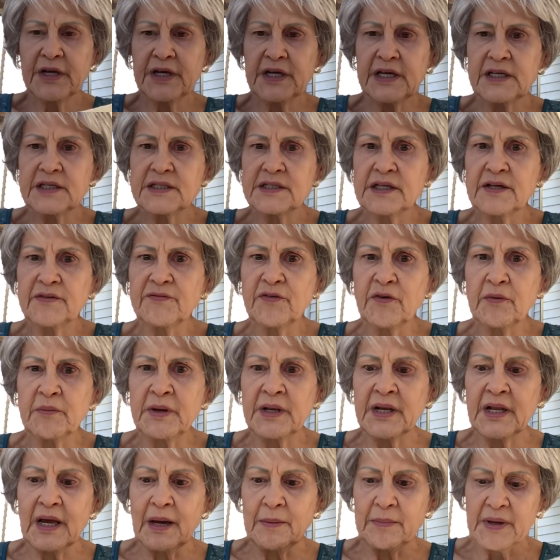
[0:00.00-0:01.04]
easy for me to
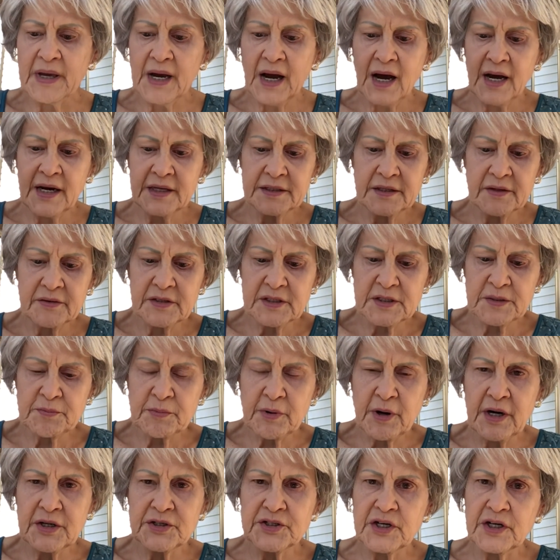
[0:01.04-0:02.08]
get behind on this
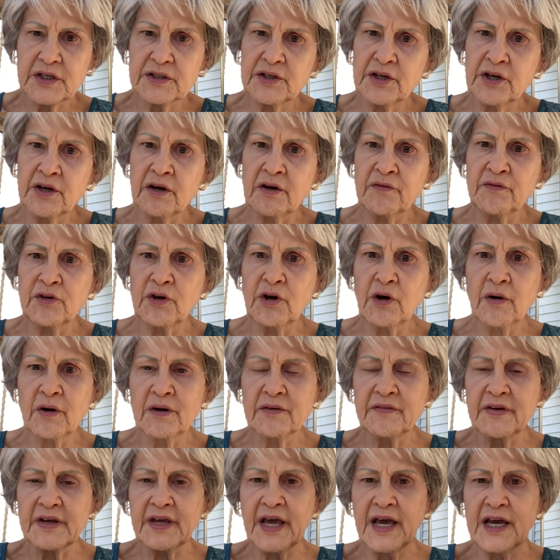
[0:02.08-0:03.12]
project. You know, if you go on
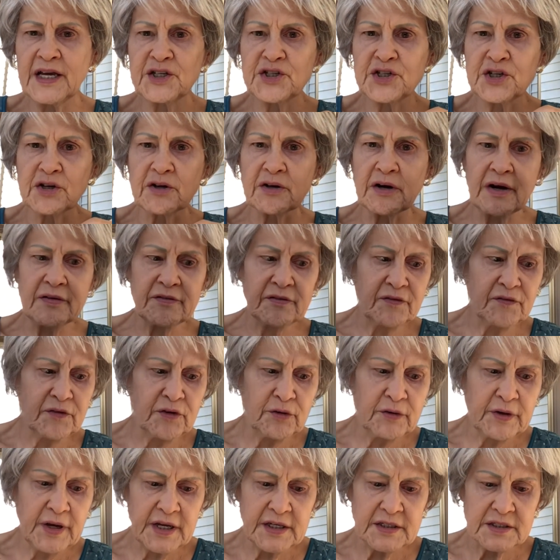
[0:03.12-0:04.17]
vacation or have a few
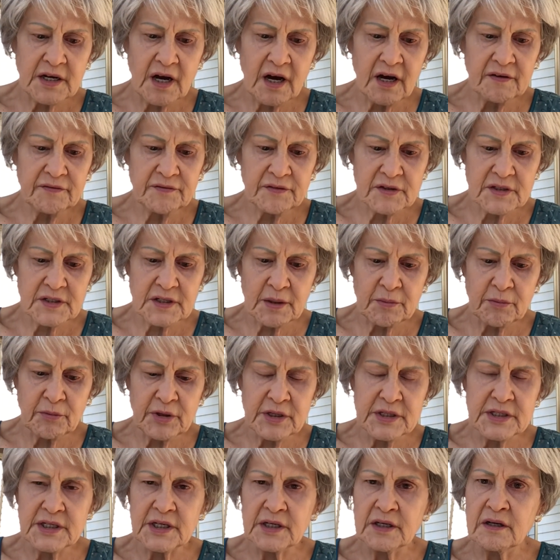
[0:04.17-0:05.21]
days off for some
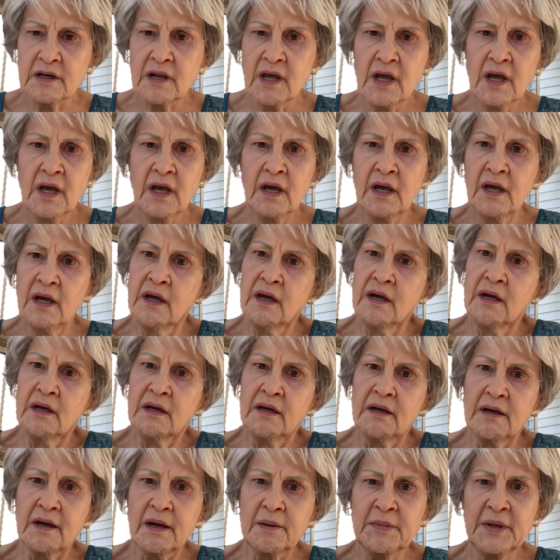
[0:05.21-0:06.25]
reason.
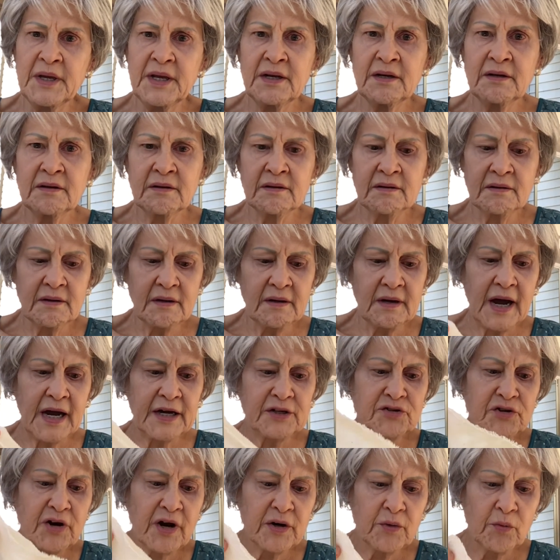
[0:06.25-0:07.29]
I mean, I
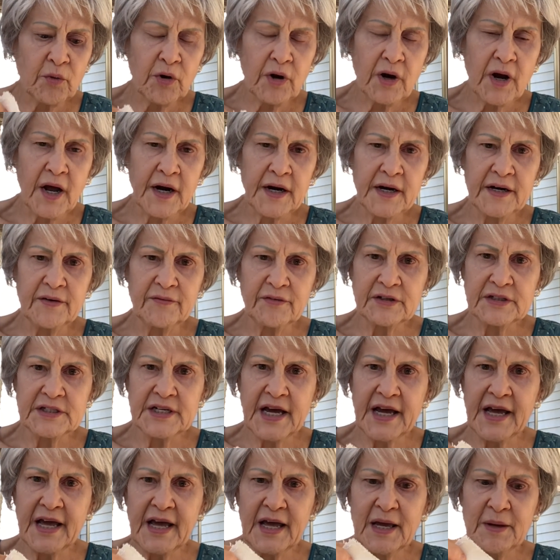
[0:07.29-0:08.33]
try to work on it every
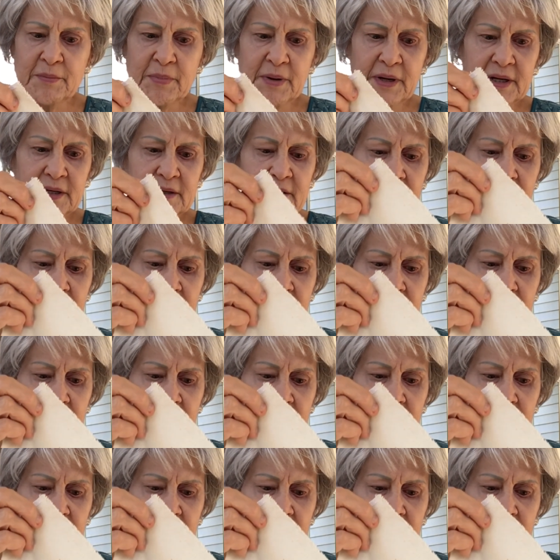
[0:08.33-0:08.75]
day, but